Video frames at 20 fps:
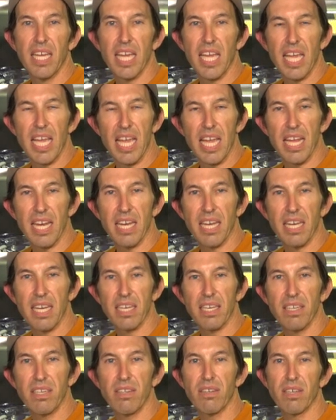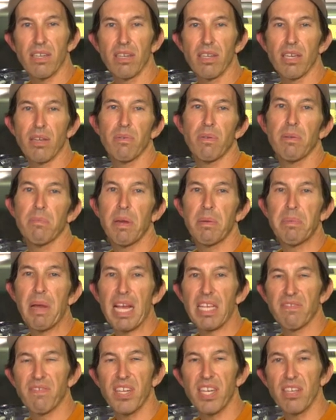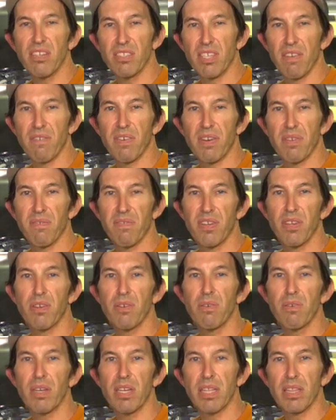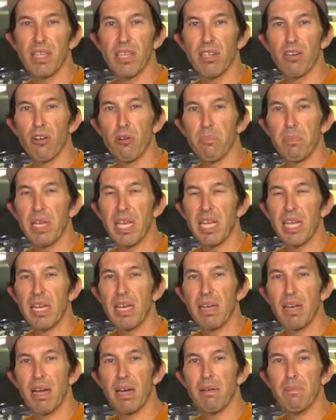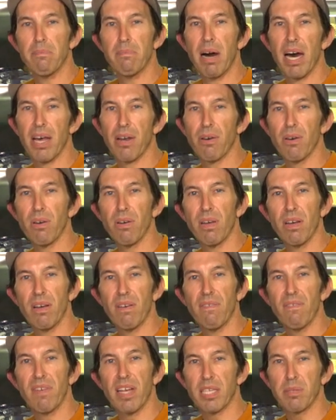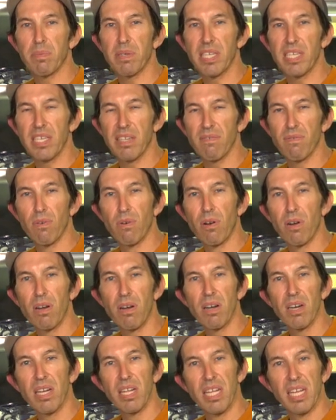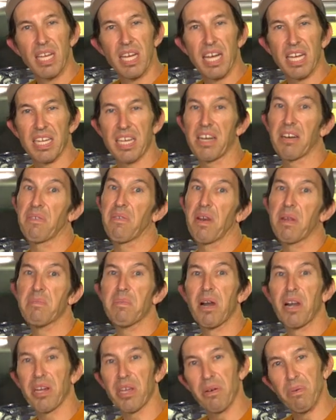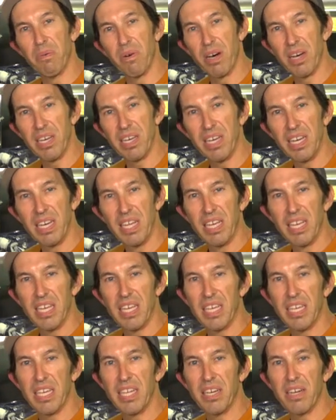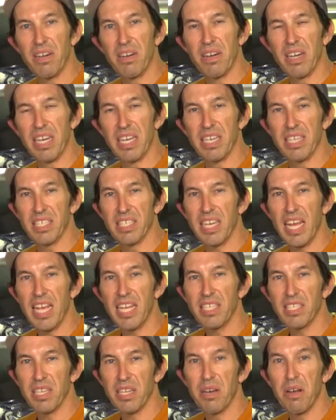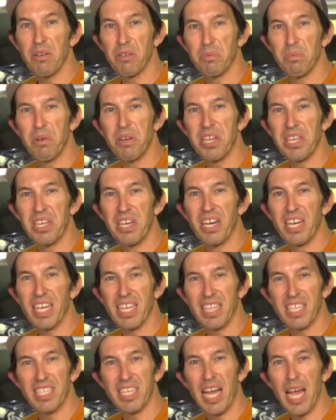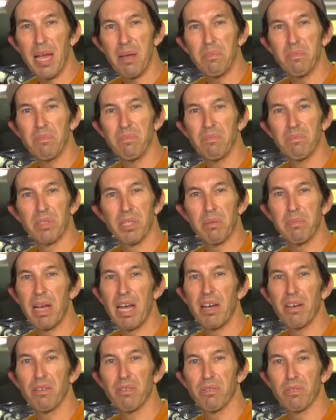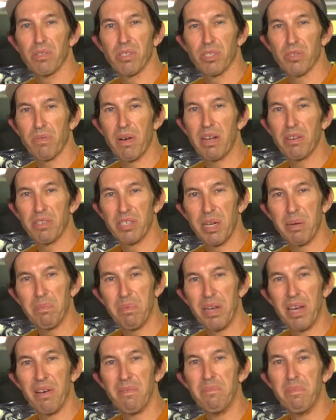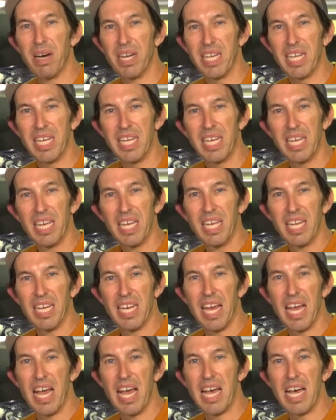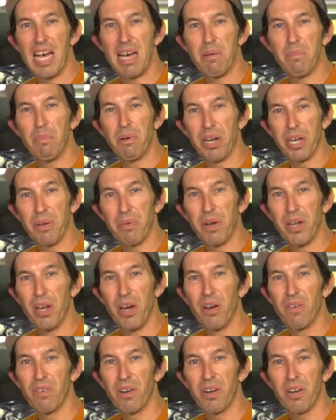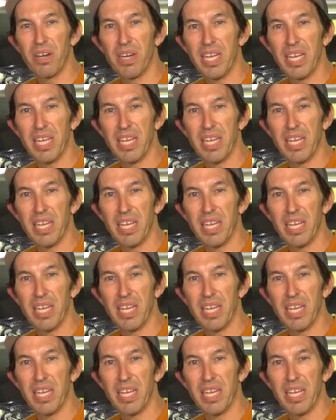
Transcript: And you can look at one of my past videos. I've reviewed the European model Vespa E T four. Got a gray market one here in the States. And I was pretty young at the time, somehow scrounged up enough money Uh, bring one over